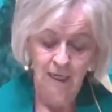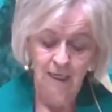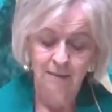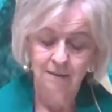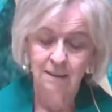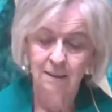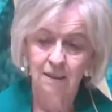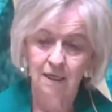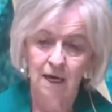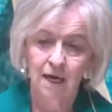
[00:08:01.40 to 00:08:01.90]

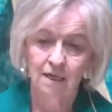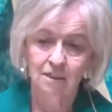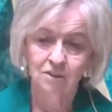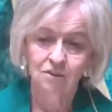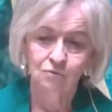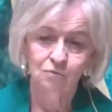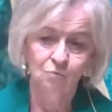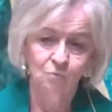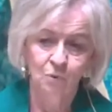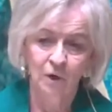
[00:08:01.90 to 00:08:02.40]
as he
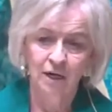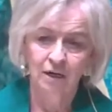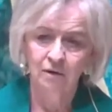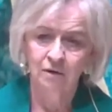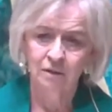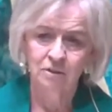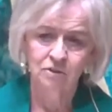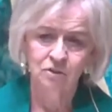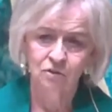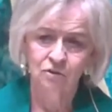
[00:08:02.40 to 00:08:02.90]
asks,
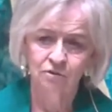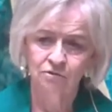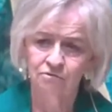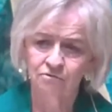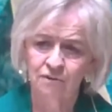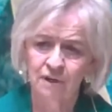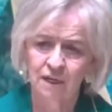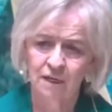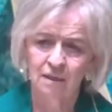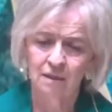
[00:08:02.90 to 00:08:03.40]
where is your
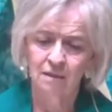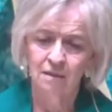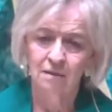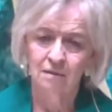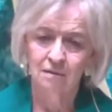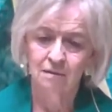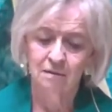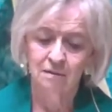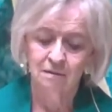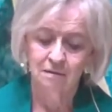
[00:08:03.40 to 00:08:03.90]

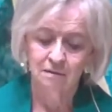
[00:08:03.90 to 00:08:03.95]
faith?